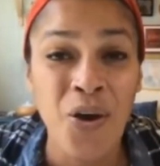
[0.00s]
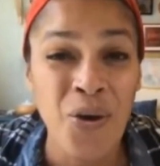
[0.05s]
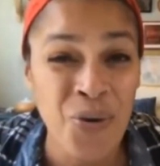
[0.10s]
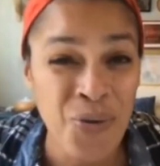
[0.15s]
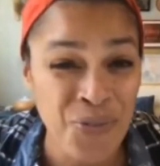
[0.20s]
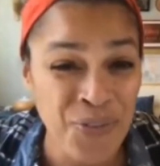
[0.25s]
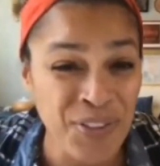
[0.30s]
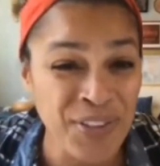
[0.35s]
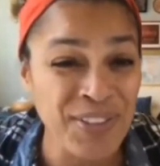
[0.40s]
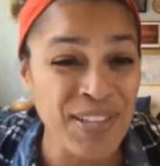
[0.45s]

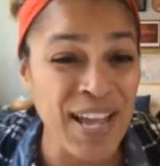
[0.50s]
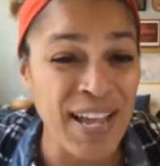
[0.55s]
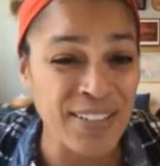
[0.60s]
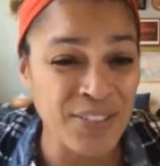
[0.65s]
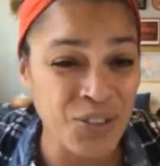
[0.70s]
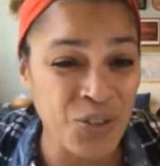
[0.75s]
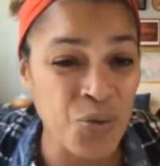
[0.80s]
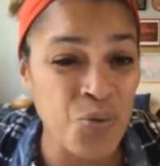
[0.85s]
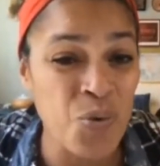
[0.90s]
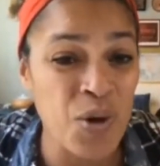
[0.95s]
Over the
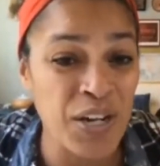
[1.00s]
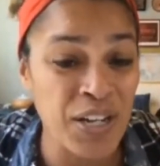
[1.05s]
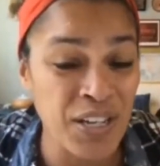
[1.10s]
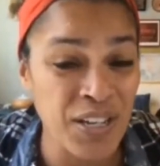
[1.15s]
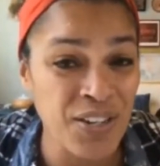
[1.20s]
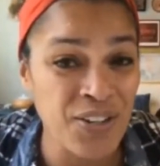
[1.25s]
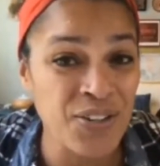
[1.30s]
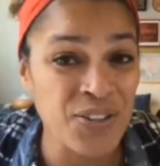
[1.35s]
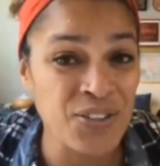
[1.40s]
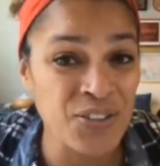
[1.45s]
last
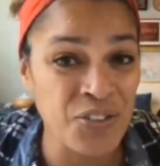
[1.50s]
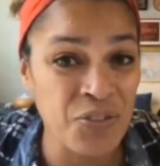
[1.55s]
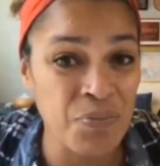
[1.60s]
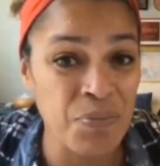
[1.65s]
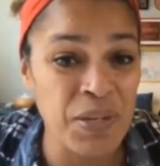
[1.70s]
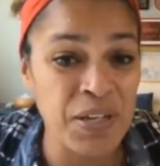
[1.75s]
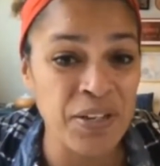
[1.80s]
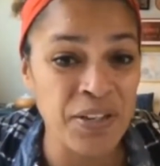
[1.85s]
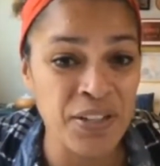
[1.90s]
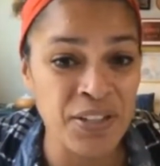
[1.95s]
20 years of
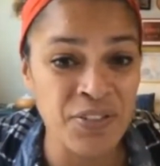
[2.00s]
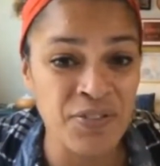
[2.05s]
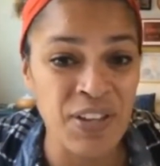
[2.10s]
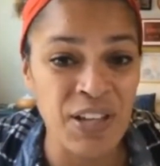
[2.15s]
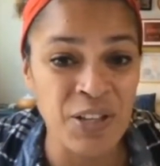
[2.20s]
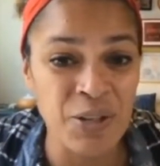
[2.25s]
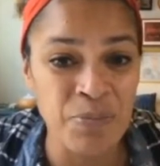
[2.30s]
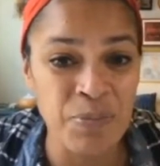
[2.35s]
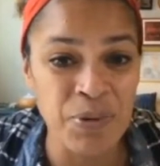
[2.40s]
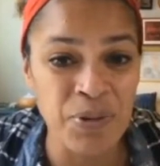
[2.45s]
being a
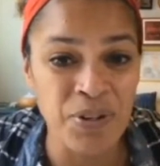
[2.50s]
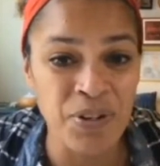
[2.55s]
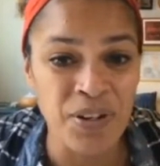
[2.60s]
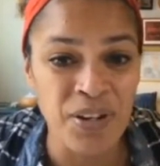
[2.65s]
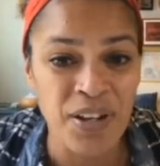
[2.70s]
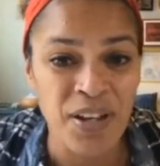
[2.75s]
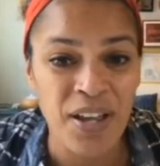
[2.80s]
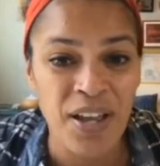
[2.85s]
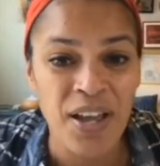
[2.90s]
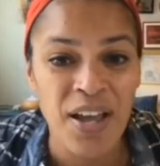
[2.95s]

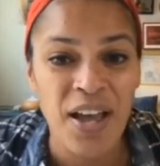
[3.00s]
developer,